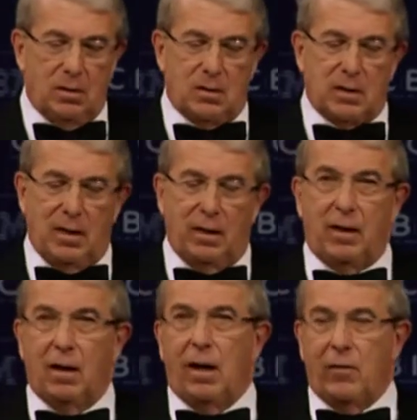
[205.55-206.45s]

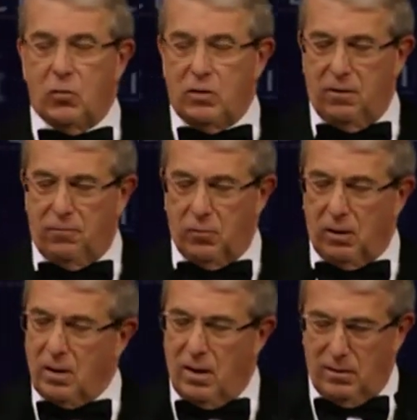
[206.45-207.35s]
sailing under
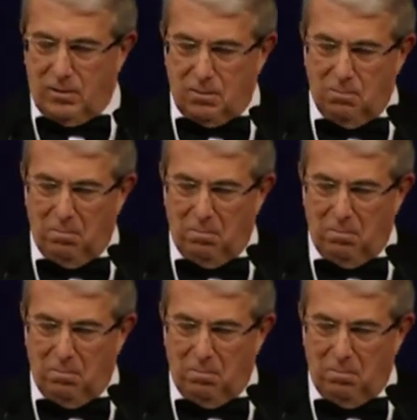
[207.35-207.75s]
different colours.